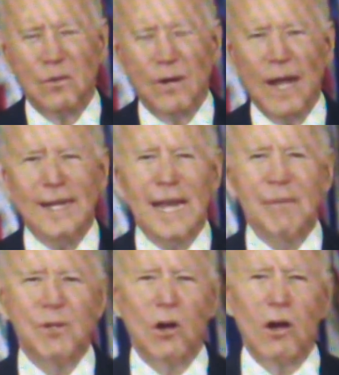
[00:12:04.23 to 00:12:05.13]
When I
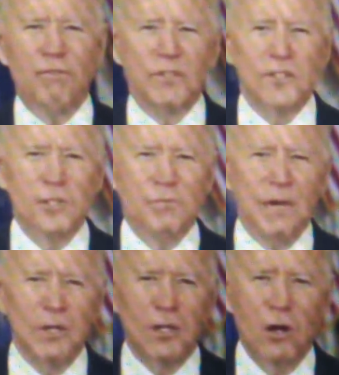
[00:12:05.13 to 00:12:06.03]
came into office, you
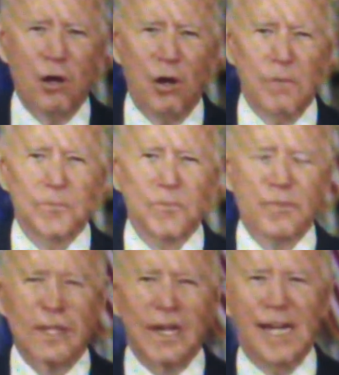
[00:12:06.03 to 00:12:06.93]
may recall,
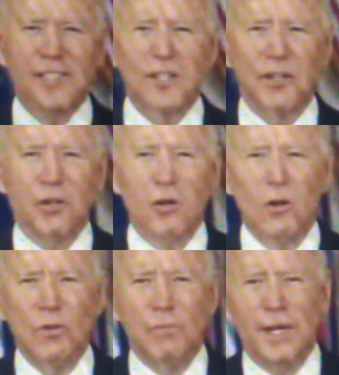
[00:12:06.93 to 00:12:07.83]
I set a
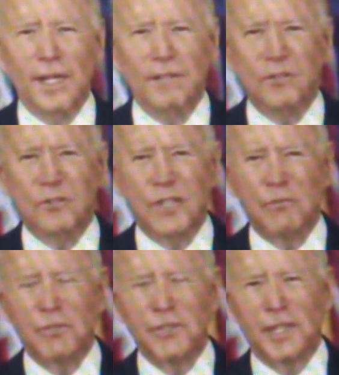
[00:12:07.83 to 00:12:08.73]
goal that many of you
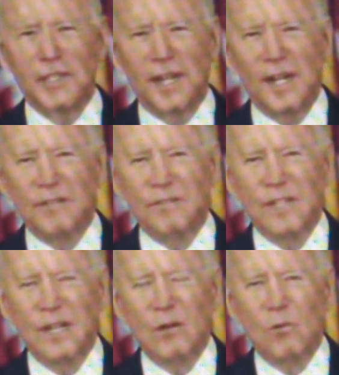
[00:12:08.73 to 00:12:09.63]
said was that kind of
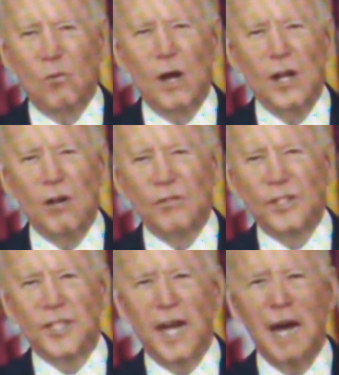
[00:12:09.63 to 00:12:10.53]
way over
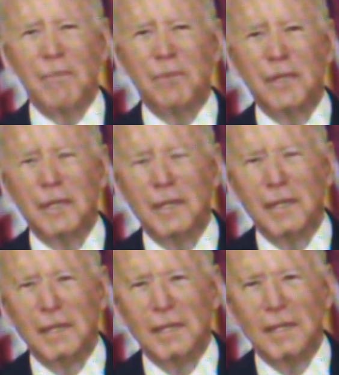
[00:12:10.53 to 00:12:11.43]
the top.
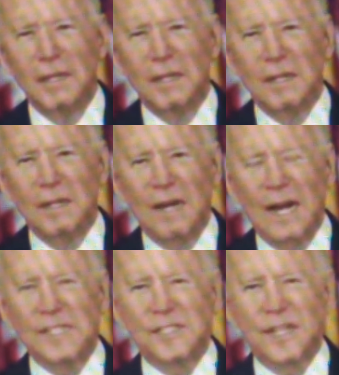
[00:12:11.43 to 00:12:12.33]

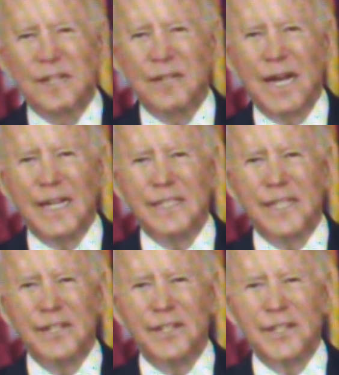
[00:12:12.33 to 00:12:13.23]
I said I
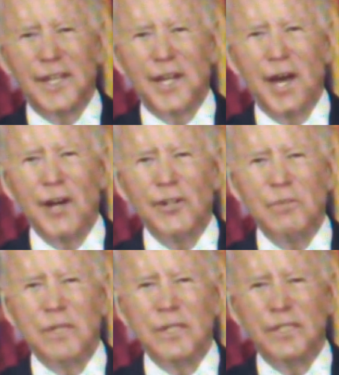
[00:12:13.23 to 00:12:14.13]
intended to get
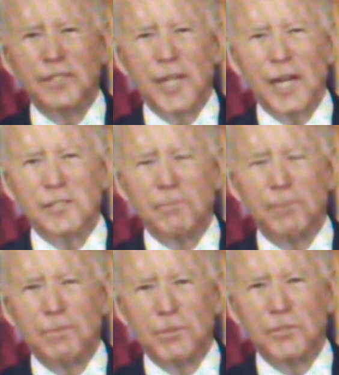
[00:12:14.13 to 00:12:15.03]
100 million shots in
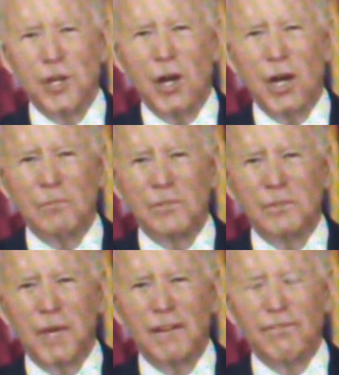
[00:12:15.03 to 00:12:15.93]
people's arms
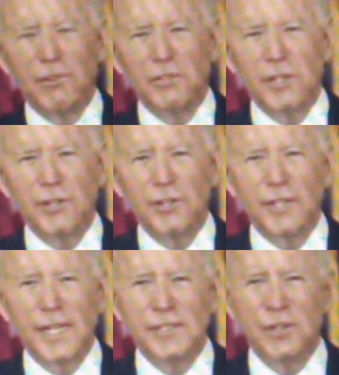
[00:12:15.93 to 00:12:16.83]
in my first 100
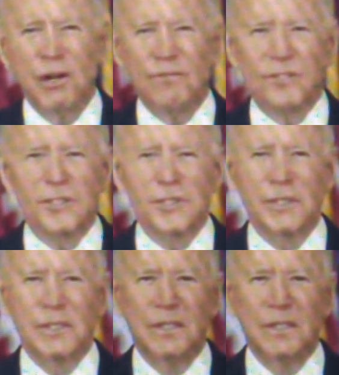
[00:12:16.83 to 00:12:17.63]
days in office.